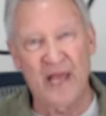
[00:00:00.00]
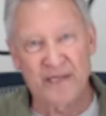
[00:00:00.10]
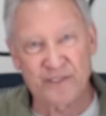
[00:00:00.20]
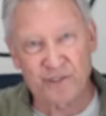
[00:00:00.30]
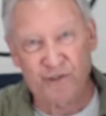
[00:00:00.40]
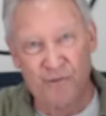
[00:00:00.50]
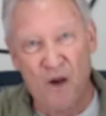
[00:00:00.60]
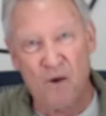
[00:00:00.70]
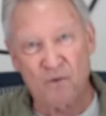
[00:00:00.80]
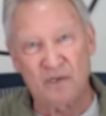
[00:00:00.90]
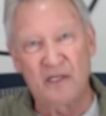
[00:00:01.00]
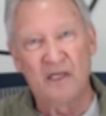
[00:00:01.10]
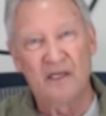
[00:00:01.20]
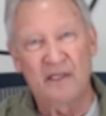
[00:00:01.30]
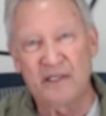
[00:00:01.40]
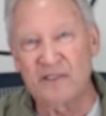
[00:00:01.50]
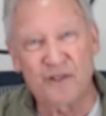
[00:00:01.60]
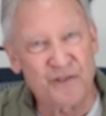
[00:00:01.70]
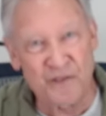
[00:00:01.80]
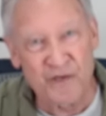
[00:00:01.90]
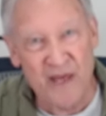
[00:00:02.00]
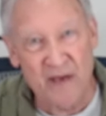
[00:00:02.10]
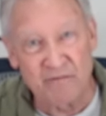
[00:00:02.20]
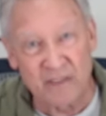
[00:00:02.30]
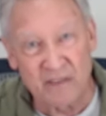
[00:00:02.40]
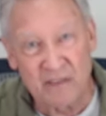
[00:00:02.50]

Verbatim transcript: and his throne in the third heaven.